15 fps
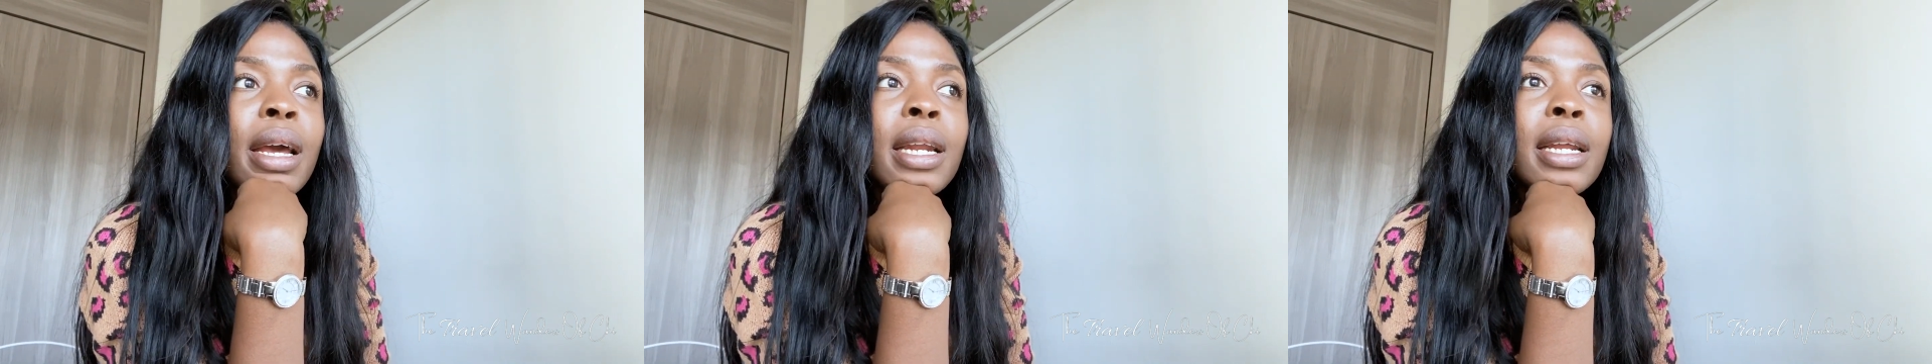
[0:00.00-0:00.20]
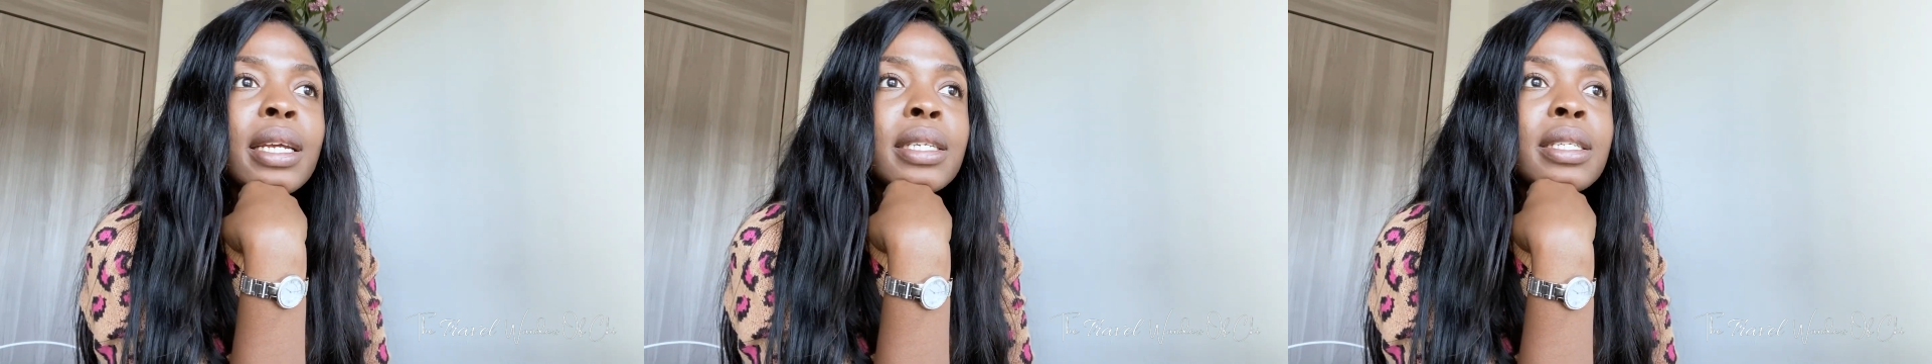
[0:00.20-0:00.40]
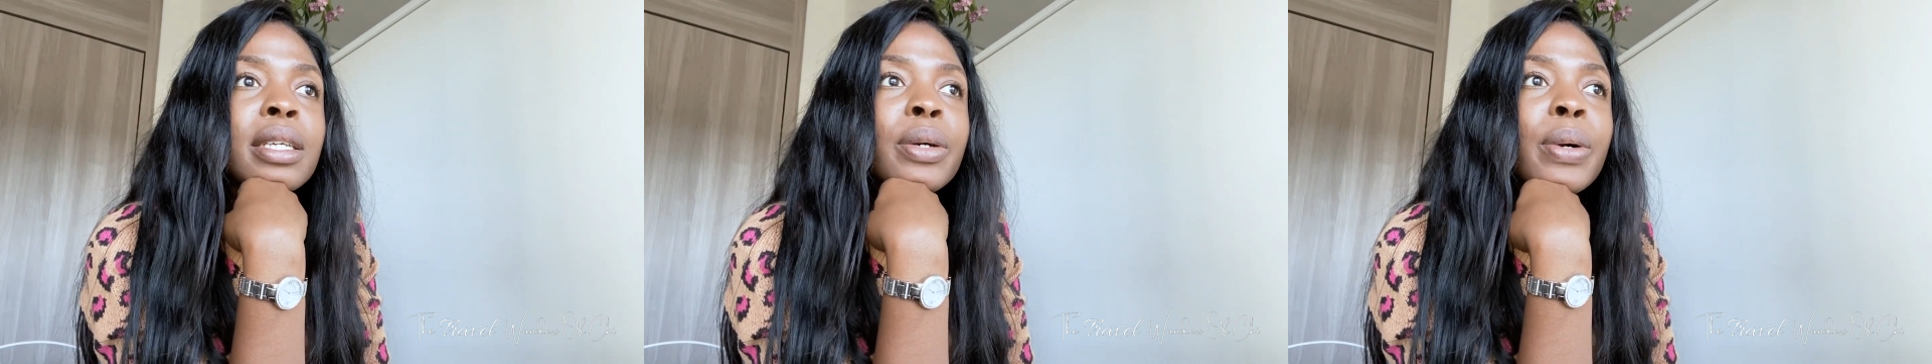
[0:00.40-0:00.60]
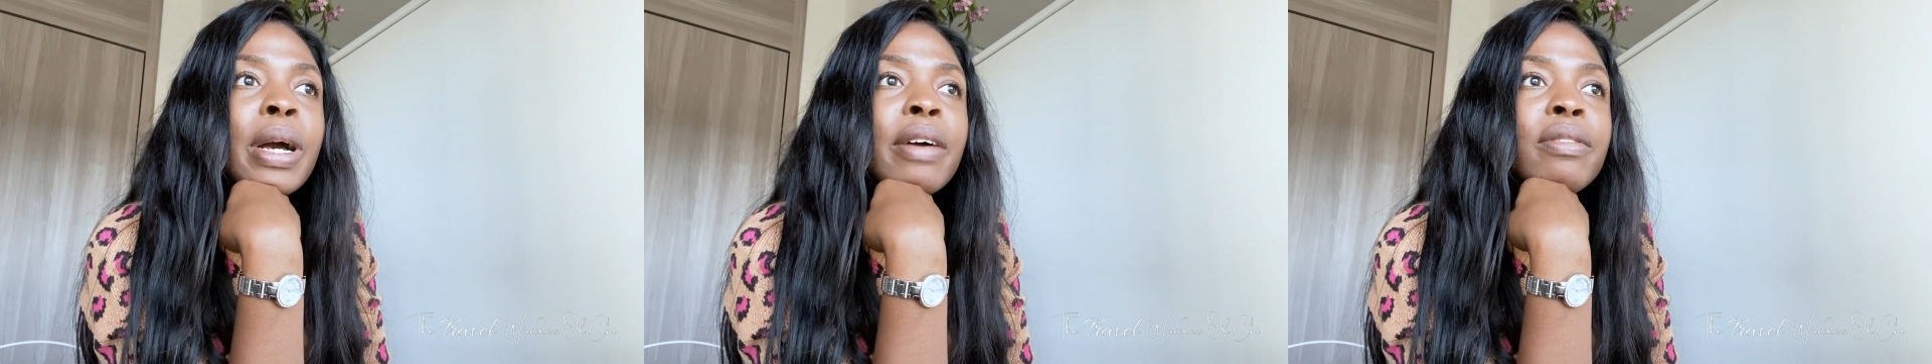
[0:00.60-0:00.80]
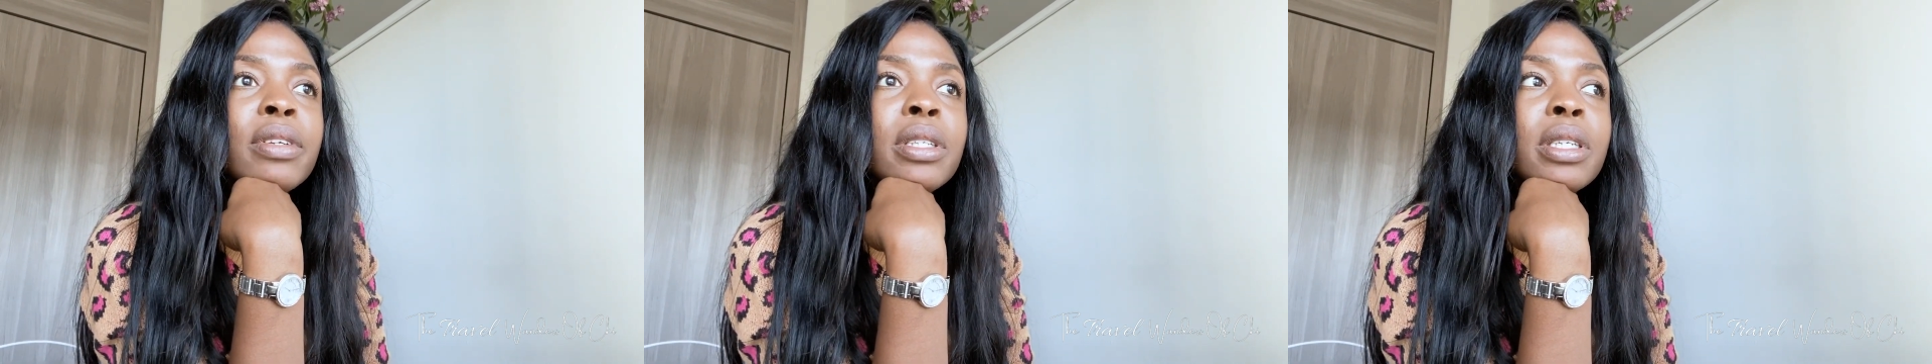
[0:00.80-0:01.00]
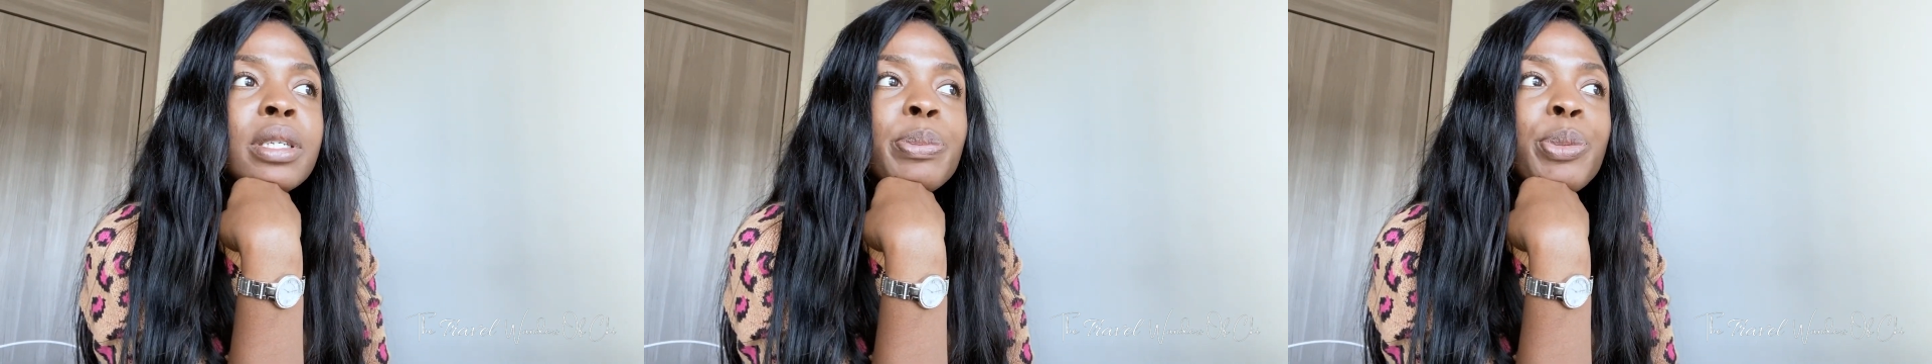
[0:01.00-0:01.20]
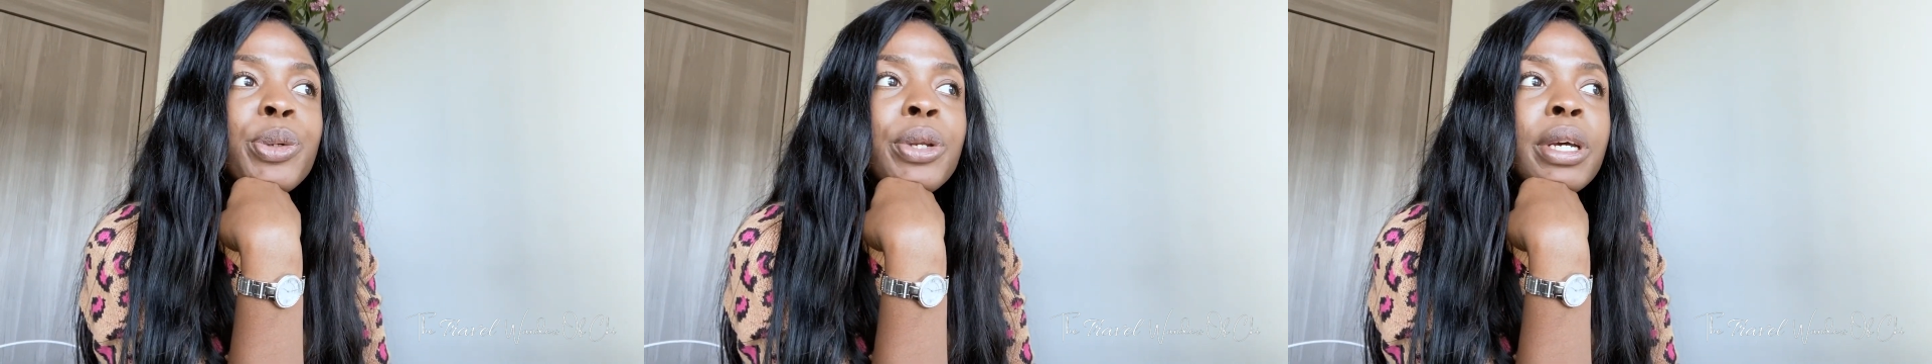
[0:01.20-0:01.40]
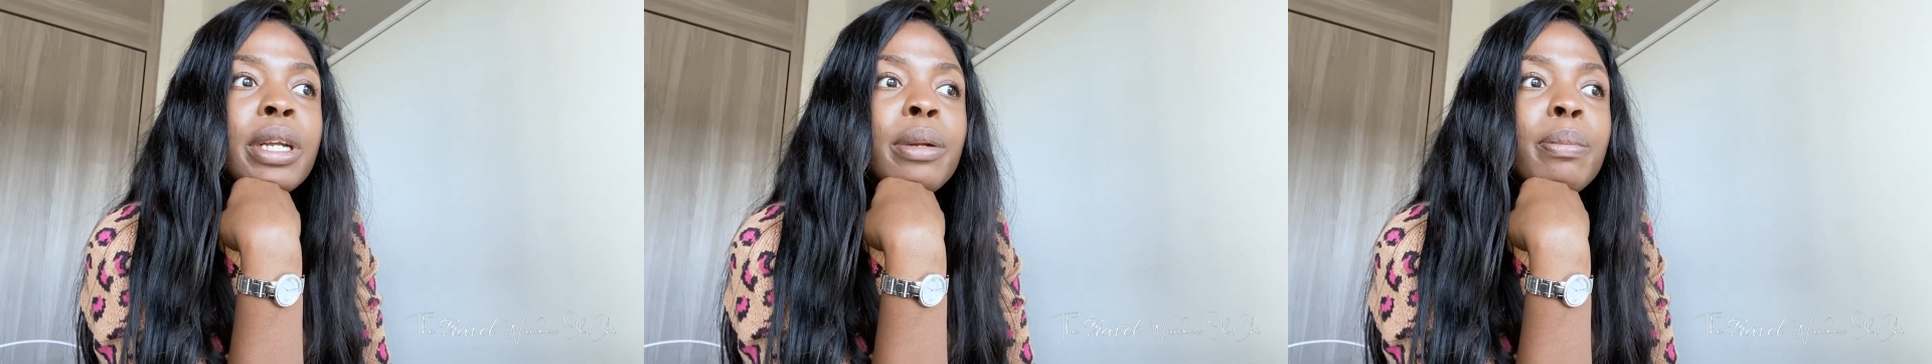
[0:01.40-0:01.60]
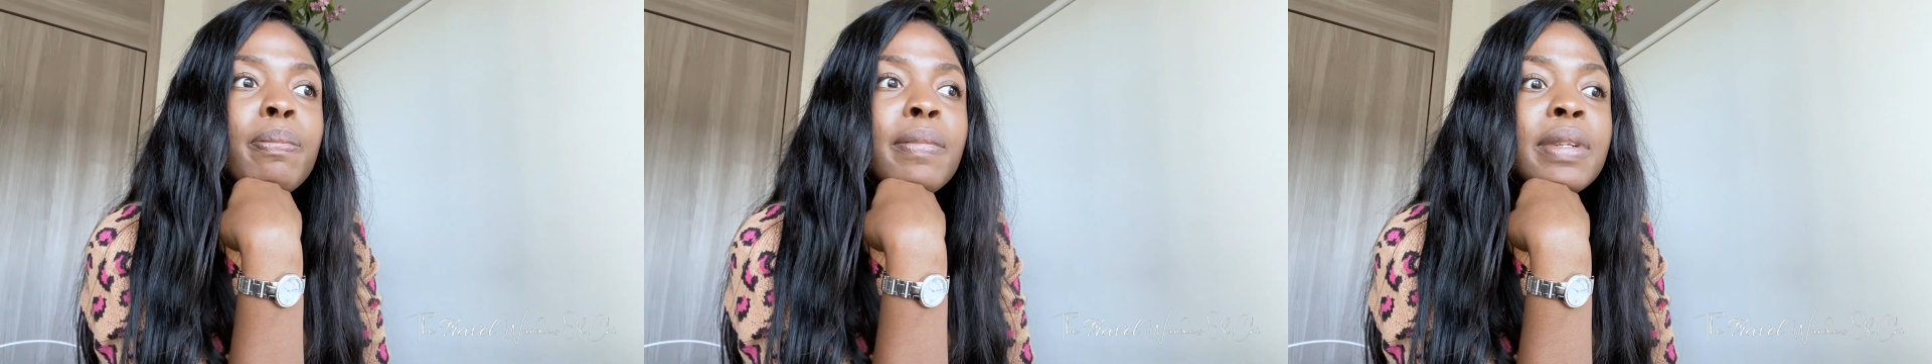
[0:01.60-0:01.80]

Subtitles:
and I still haven't disputed